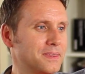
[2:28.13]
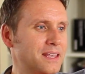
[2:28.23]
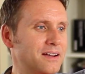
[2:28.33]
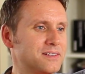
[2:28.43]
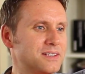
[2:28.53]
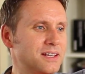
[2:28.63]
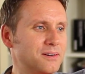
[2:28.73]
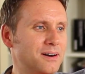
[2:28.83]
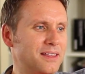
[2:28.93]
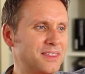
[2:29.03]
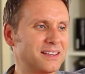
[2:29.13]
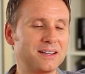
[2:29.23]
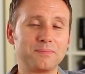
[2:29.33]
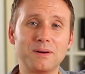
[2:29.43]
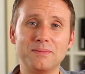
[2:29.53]
I think
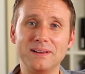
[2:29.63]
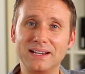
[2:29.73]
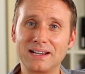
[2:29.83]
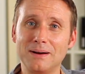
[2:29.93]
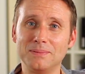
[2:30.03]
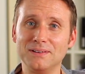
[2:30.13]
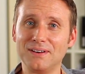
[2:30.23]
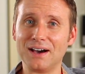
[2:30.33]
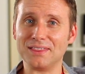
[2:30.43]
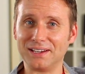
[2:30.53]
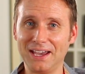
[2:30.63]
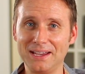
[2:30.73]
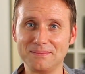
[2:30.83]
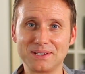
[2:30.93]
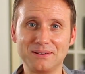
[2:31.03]
there are probably a couple of other
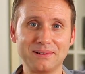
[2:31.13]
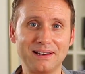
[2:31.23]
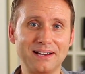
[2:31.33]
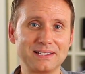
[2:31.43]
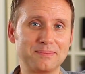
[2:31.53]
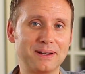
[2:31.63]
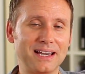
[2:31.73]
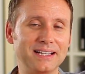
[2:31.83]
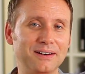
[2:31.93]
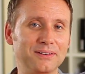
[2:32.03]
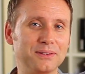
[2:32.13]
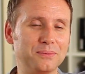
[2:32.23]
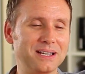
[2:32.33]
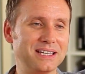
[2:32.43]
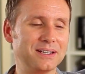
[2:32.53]
games I would like to play on the
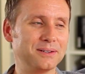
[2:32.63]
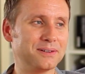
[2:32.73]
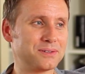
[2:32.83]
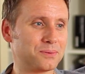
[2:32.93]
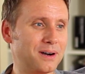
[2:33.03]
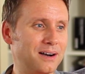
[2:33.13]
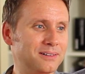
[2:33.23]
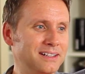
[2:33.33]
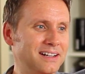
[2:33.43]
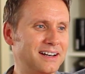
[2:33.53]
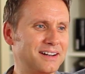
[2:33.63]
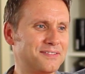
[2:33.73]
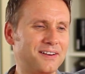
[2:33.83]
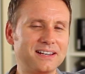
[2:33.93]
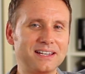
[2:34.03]
Wii U as well, and I
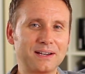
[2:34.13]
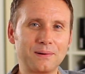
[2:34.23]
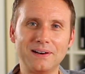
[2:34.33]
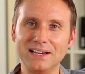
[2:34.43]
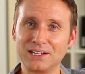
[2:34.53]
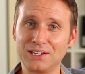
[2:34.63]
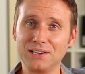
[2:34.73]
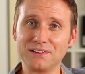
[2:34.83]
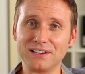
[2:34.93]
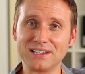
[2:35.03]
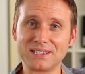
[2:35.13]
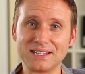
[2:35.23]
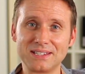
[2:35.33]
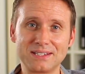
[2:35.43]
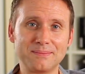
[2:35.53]
find it quite a curious
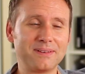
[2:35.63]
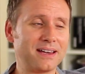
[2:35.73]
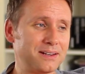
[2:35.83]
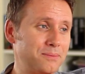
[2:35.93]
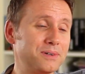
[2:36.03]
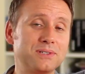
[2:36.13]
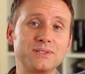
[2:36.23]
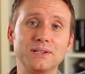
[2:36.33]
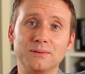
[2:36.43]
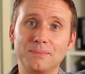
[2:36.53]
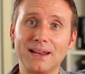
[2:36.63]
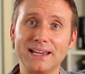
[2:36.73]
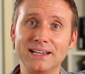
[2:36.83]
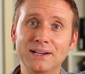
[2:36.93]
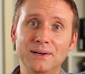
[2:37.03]
system, and it would still
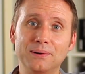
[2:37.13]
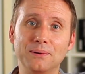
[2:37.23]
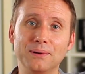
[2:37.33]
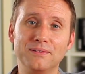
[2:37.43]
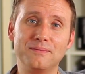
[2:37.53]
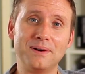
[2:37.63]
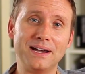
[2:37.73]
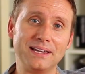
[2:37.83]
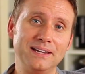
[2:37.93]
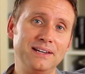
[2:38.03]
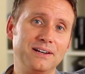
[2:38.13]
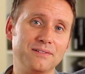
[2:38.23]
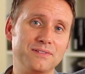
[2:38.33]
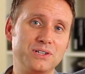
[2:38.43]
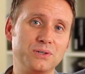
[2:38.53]
play all of my
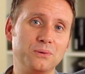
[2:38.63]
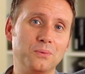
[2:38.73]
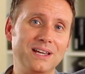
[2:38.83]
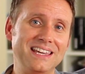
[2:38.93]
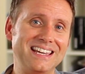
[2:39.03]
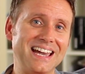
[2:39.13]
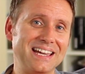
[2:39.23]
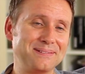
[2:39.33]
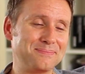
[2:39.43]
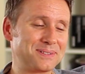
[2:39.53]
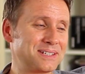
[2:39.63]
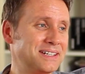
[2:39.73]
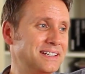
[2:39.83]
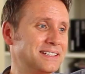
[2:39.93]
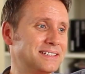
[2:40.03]
original Wii games,
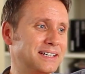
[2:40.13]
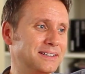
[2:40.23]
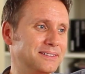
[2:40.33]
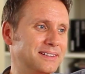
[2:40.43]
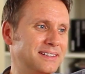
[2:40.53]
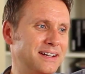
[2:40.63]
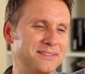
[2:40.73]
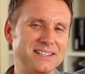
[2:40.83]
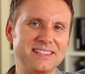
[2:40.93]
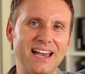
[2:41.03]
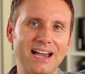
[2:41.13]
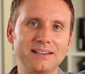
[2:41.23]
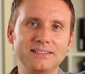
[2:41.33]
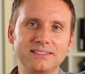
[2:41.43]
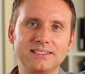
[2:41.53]
so there is that
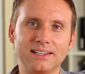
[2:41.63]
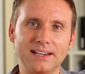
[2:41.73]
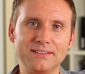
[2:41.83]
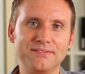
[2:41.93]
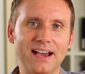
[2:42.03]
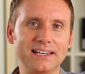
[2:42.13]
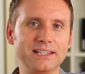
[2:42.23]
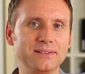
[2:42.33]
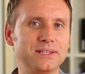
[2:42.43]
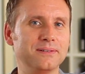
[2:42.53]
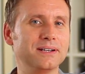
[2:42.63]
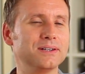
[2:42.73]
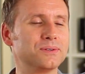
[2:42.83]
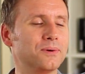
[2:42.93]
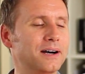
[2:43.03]
slight value to it
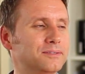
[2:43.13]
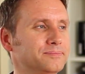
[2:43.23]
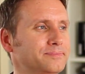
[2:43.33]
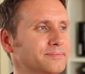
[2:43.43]
as well.